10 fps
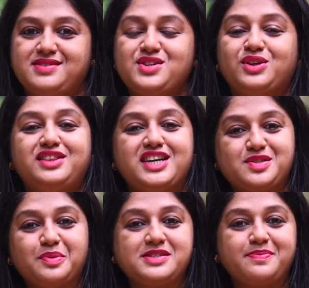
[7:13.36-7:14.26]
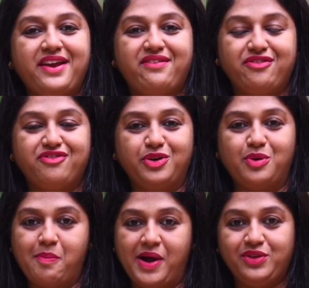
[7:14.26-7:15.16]
So this was my review
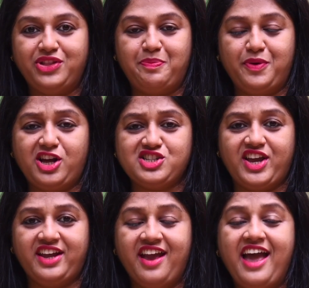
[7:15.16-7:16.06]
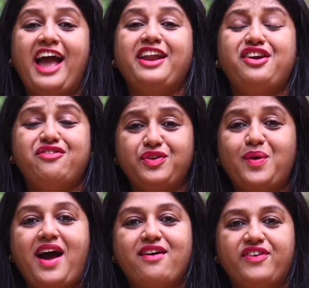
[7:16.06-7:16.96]
about the project and if you
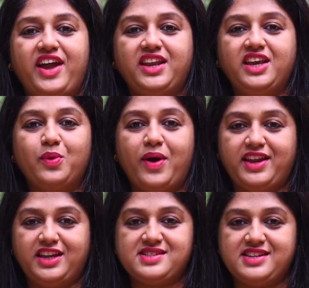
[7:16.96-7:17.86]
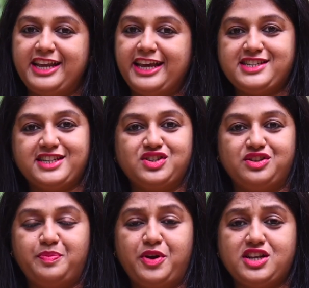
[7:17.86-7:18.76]
have any queries relating to
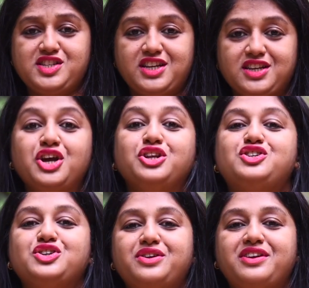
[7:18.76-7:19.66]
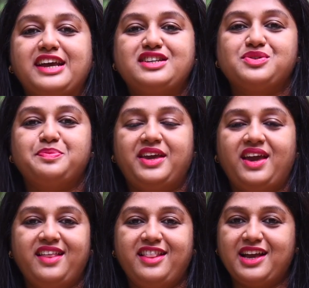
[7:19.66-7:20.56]
the project, do write to me
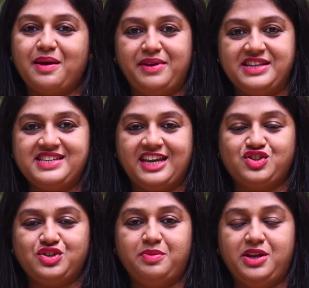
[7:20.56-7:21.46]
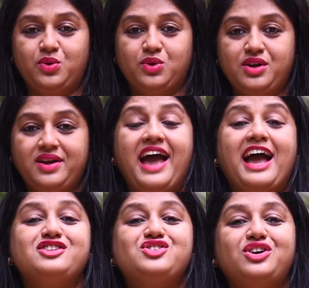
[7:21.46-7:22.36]
in the comment section below.
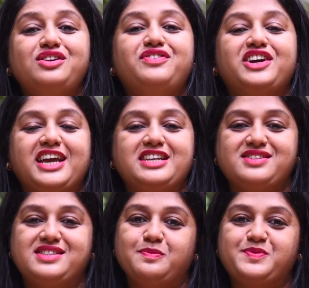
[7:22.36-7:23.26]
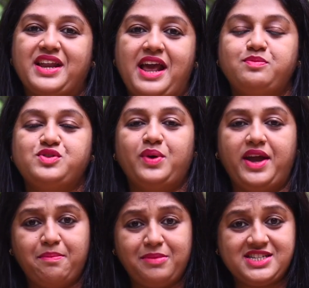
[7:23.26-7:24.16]
And don't forget to subscribe to
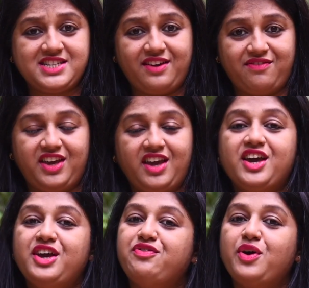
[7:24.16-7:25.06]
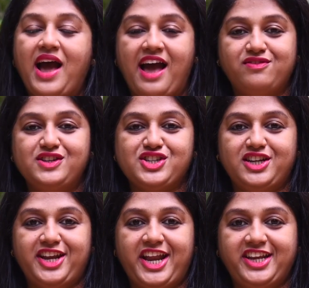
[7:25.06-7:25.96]
MBTV if you haven't
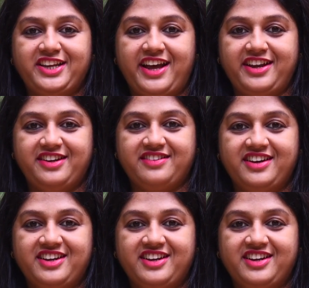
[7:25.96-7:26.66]
already done it.